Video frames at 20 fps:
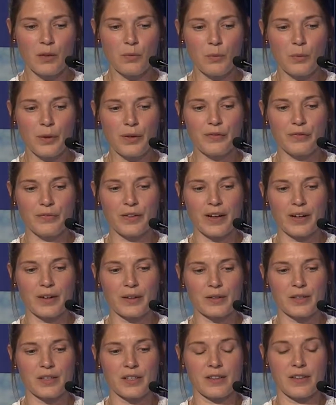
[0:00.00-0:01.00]
we
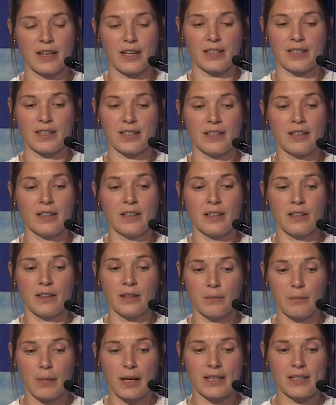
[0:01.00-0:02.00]
found that
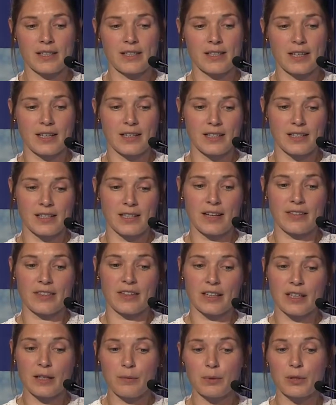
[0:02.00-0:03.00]
the MASS data set,
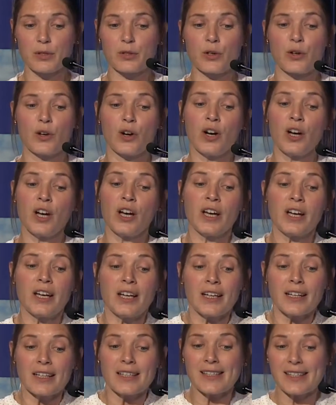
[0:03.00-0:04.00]
the Libra score,
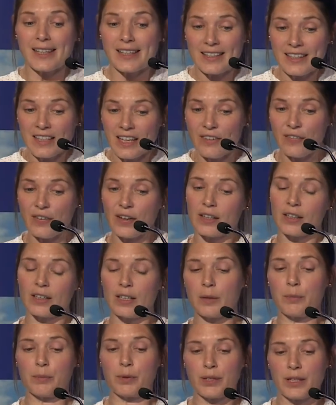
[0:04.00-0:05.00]

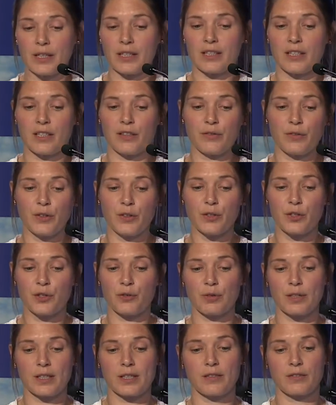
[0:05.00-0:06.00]
significantly predicted future
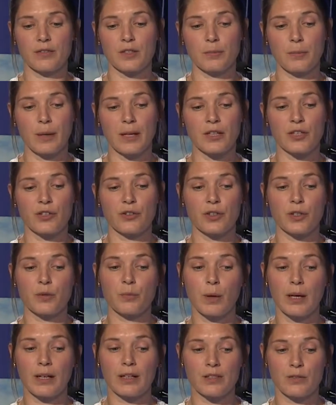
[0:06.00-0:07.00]
risk of dementia as
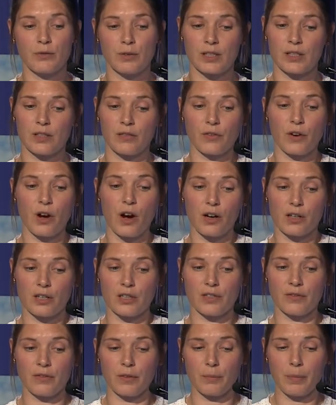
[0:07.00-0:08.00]
well as risk of
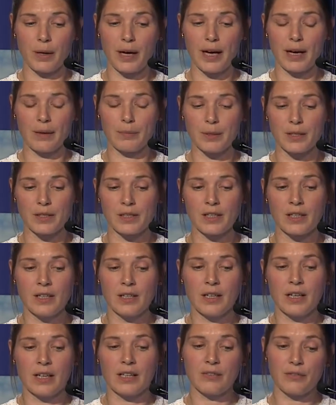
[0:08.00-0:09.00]
cognitive impairment,
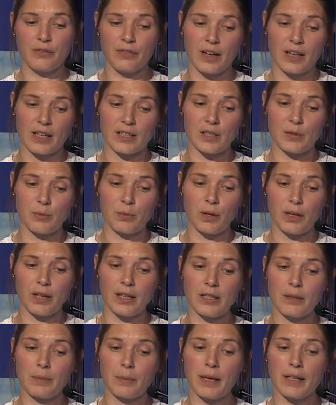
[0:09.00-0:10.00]
and effects were
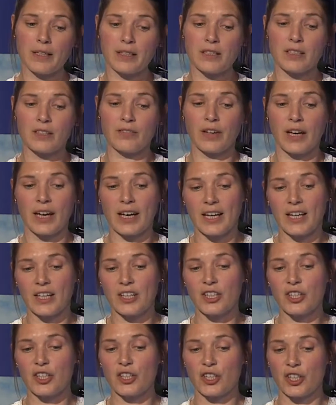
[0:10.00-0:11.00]
independent of
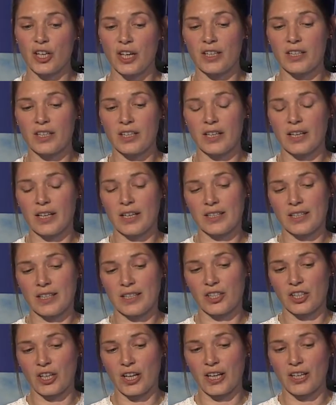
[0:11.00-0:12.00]
age, gender, and
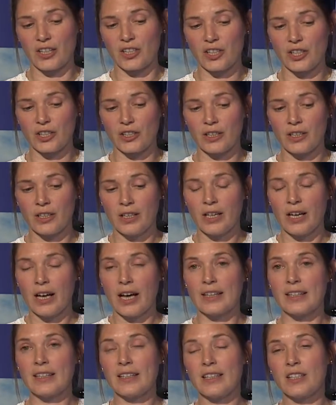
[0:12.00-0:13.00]
education.
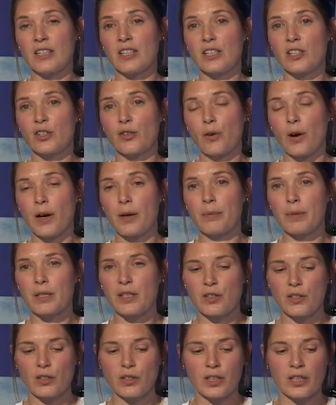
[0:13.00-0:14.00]
And in the Describer
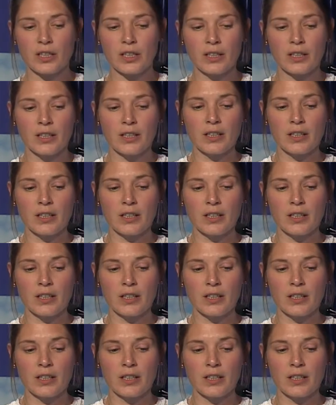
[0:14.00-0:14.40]
study,